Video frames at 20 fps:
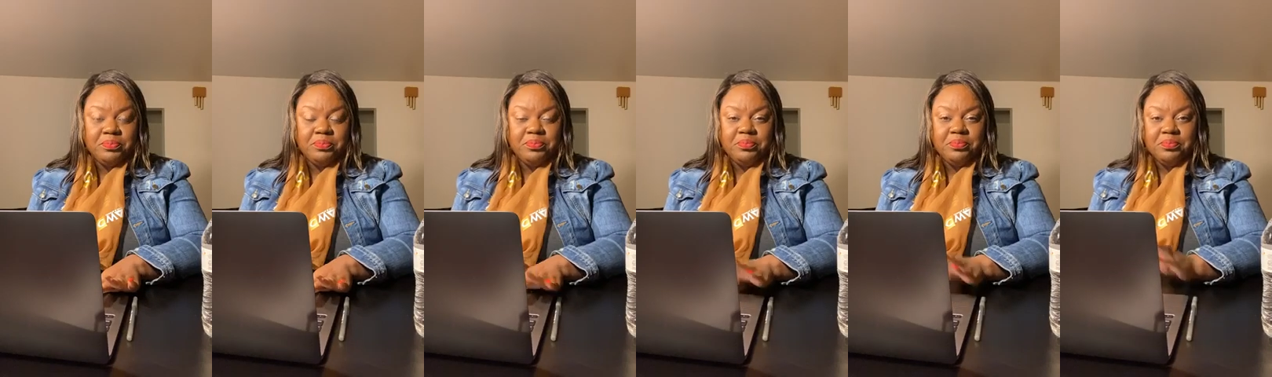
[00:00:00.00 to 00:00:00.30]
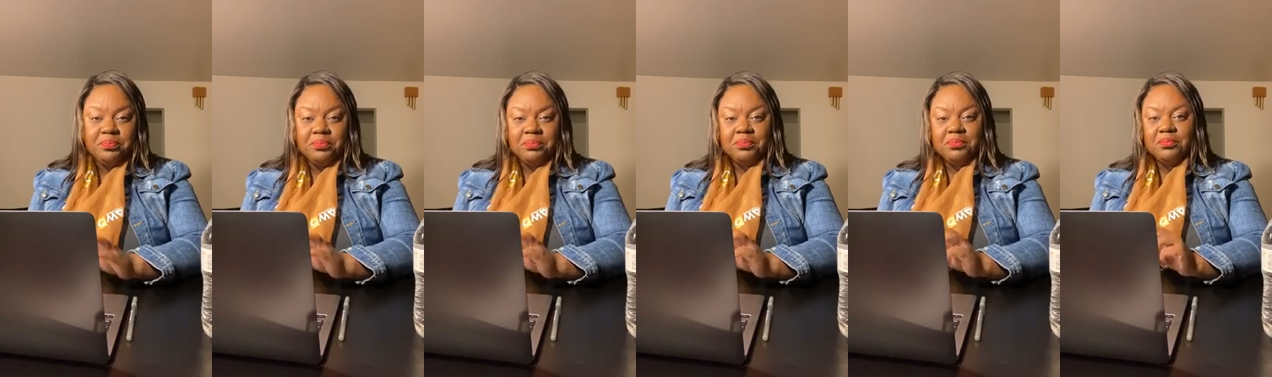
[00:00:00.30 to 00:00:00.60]

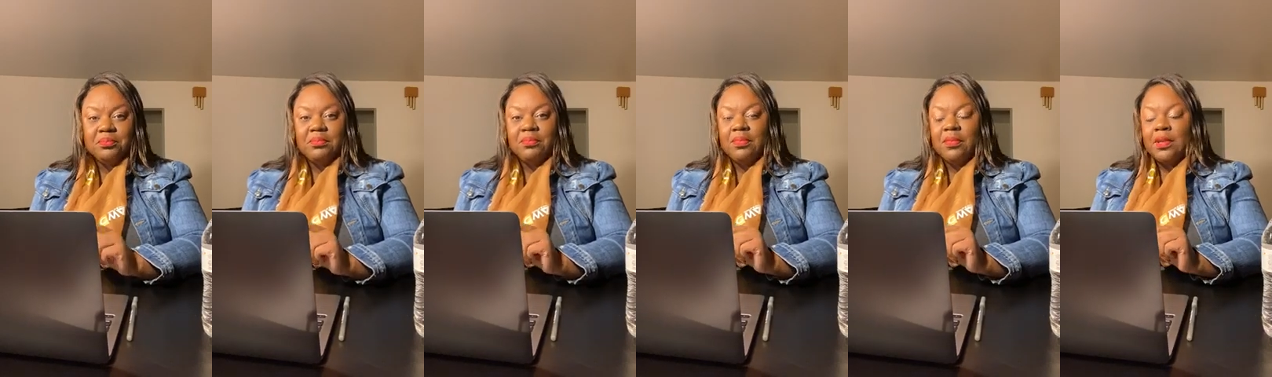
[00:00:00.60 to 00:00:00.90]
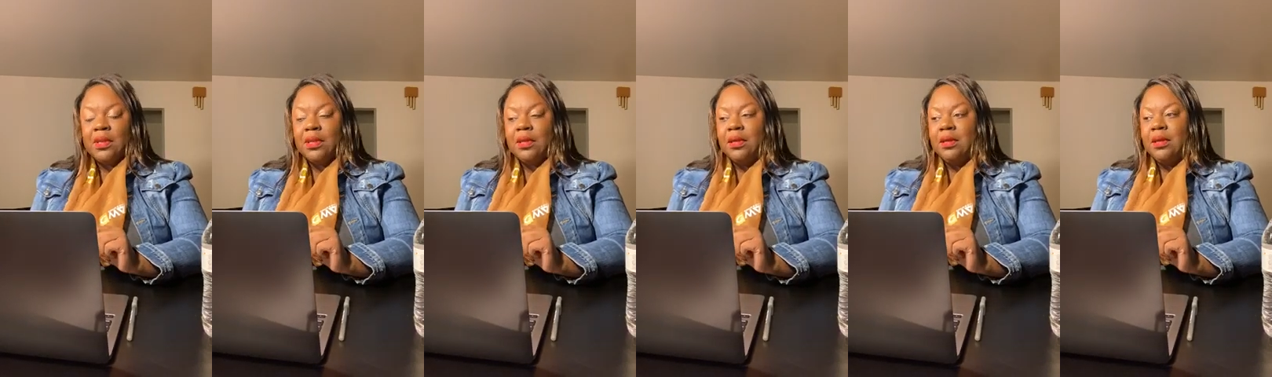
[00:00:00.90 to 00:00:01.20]

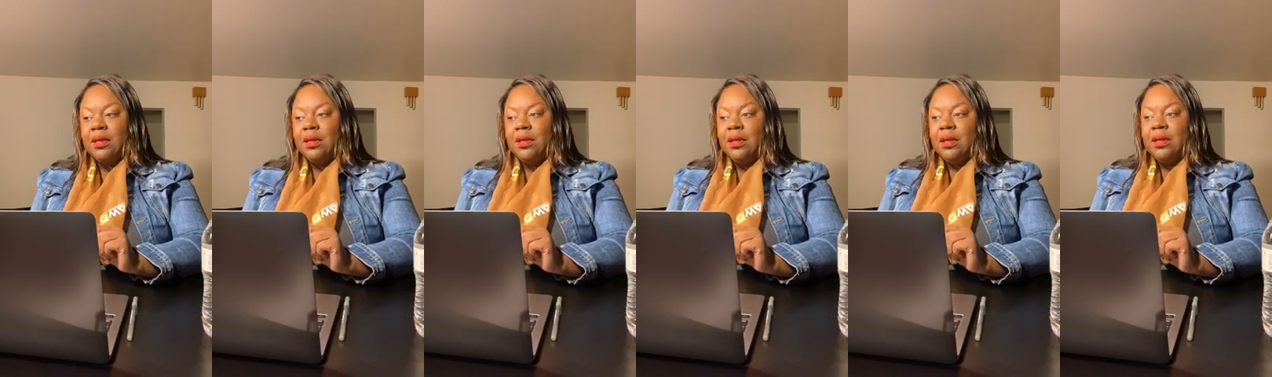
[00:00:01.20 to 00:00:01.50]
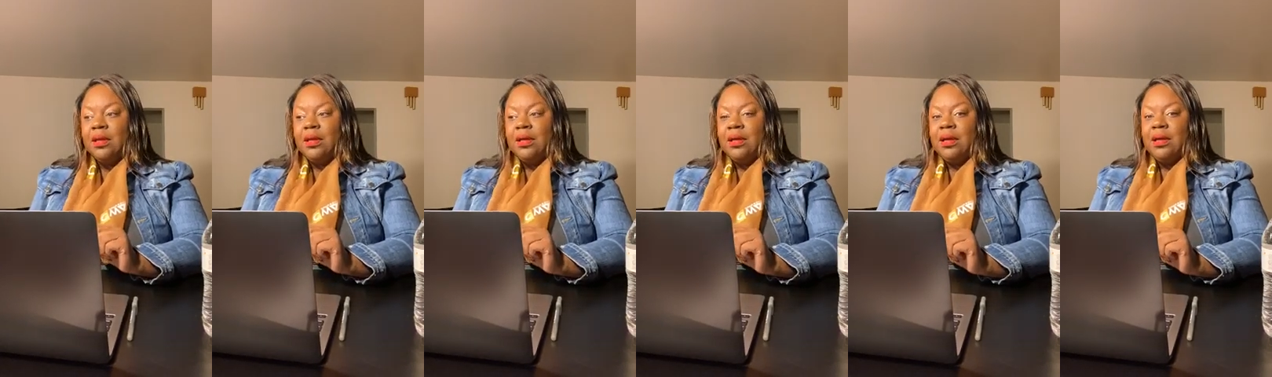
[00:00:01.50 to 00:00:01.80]
Nobody speaks.